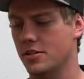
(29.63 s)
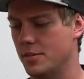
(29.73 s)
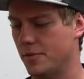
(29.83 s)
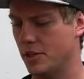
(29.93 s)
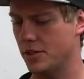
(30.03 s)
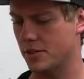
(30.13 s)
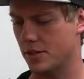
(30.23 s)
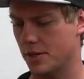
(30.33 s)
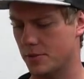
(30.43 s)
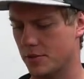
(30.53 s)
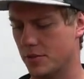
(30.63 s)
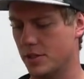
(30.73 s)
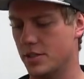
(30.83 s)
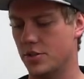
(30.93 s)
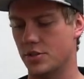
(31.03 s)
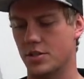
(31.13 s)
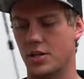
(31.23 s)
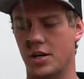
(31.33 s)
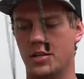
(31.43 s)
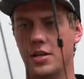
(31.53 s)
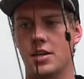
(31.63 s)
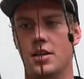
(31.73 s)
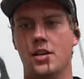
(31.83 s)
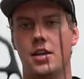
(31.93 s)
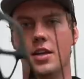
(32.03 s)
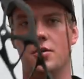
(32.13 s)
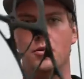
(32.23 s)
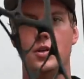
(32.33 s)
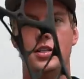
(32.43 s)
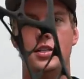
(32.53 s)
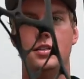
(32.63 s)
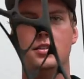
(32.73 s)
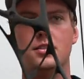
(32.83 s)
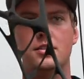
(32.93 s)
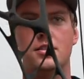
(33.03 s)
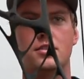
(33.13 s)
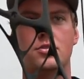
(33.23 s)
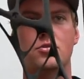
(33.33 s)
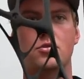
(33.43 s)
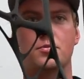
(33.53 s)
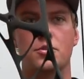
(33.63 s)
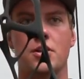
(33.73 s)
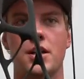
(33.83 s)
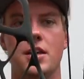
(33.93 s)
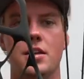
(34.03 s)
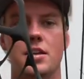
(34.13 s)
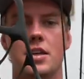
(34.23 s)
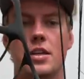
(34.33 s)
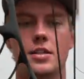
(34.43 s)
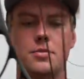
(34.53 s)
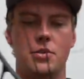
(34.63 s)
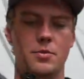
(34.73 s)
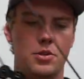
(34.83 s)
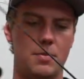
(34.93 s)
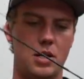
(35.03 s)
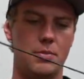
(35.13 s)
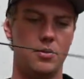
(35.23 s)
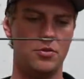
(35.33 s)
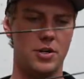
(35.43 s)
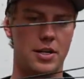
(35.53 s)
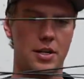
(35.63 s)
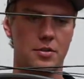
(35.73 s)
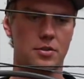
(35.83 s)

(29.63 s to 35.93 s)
some of our Instagram stories, I just got a Hoyt Helix in storm gray, and it's pretty much bare bones right now.